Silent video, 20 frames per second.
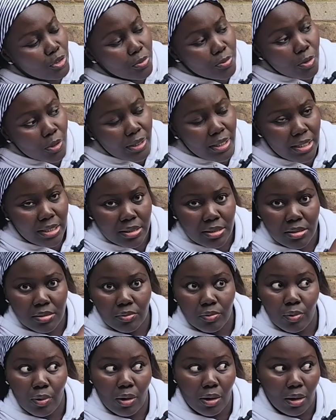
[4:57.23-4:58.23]
for
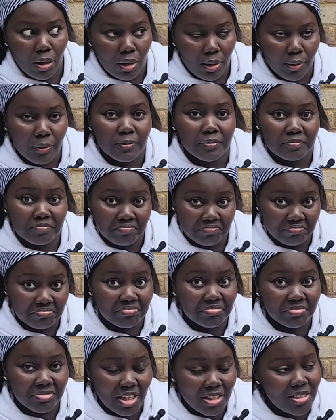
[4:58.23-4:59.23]
smoothies. Wow,
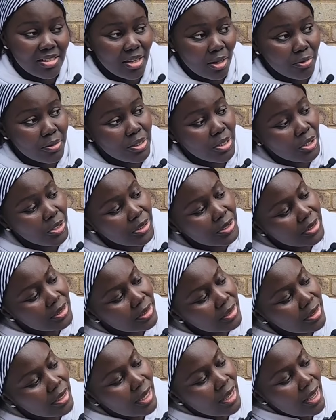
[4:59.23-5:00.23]
that sounds good.
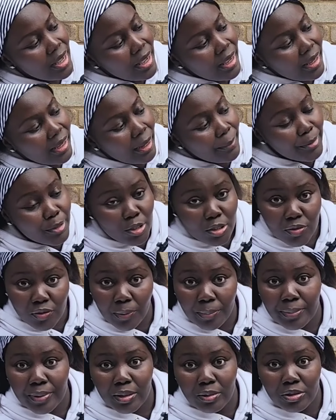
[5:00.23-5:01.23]
Can be used
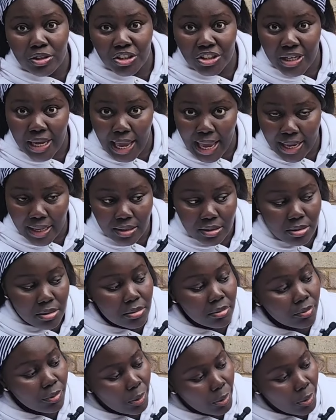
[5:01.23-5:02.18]
for milkshakes.